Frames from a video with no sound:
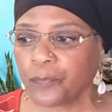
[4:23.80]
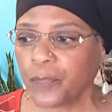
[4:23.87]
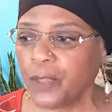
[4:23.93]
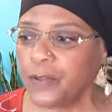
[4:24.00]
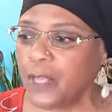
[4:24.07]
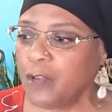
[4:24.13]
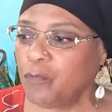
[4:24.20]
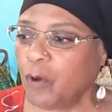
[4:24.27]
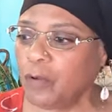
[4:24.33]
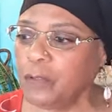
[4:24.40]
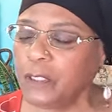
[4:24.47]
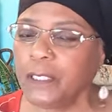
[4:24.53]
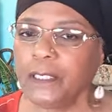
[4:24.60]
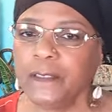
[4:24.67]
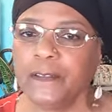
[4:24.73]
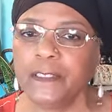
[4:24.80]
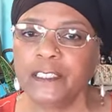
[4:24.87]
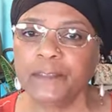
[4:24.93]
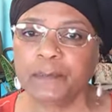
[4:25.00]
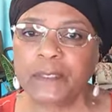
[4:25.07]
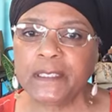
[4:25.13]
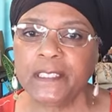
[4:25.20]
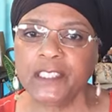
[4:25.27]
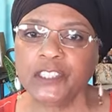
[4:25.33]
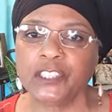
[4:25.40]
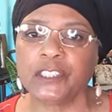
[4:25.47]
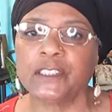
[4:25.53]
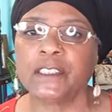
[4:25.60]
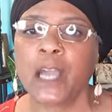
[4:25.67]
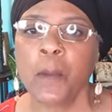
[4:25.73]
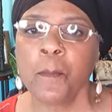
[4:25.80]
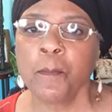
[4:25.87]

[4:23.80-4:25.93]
and they won't leave these positions.